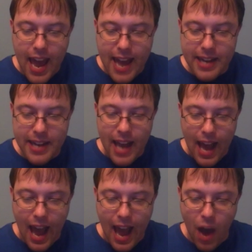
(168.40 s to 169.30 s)
And
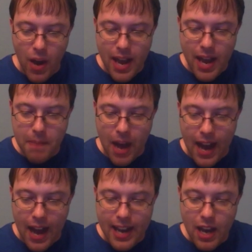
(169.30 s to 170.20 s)
how am
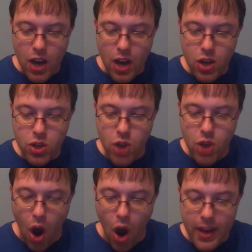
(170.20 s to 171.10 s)
I
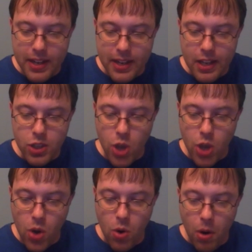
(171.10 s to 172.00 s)
going
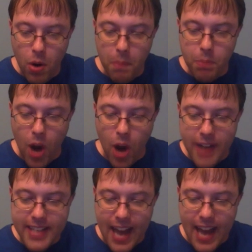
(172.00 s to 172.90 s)
to
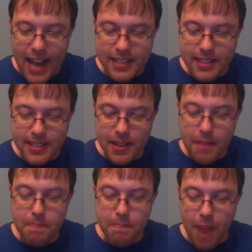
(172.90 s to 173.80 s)
broadcast
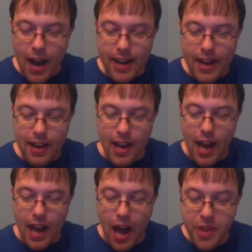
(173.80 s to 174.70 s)
my
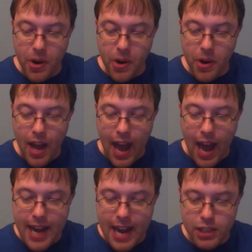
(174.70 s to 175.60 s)
other
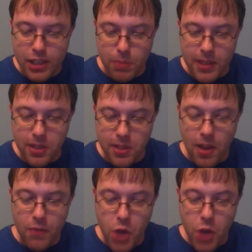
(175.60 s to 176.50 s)

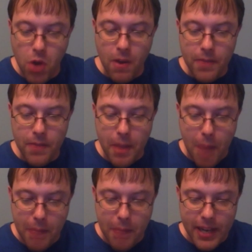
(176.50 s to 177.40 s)
announcements to
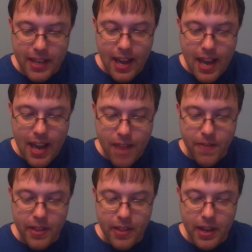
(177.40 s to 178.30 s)
the public
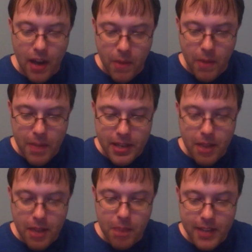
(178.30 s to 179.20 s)
if the
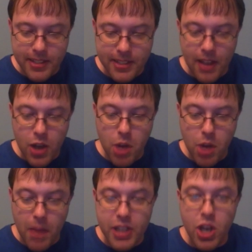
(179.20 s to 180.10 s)
government puts
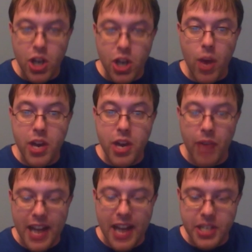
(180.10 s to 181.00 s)
too much
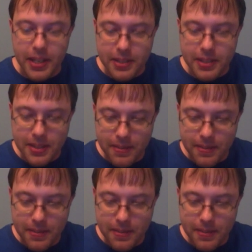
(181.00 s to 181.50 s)
regulations?